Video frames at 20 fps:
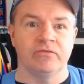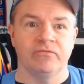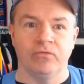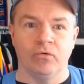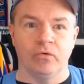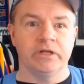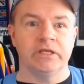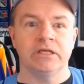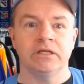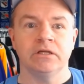
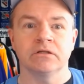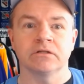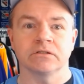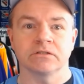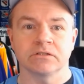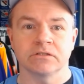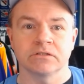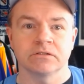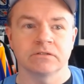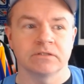40
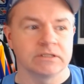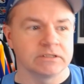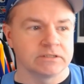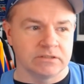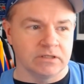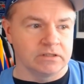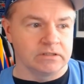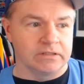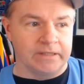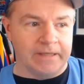years that
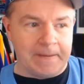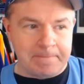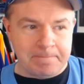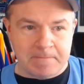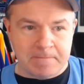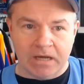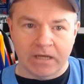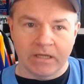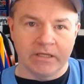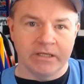suddenly
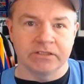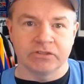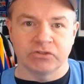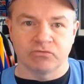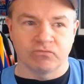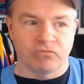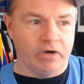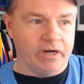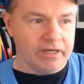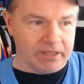it's
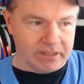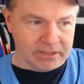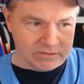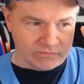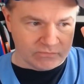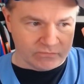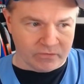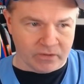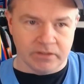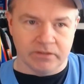
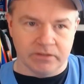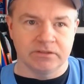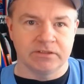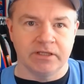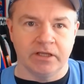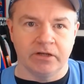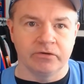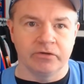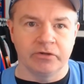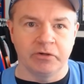front and
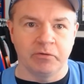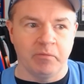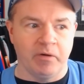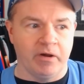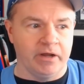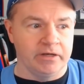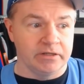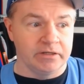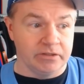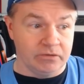center in your
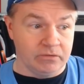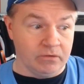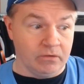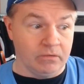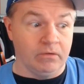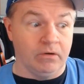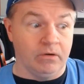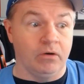mind and you go,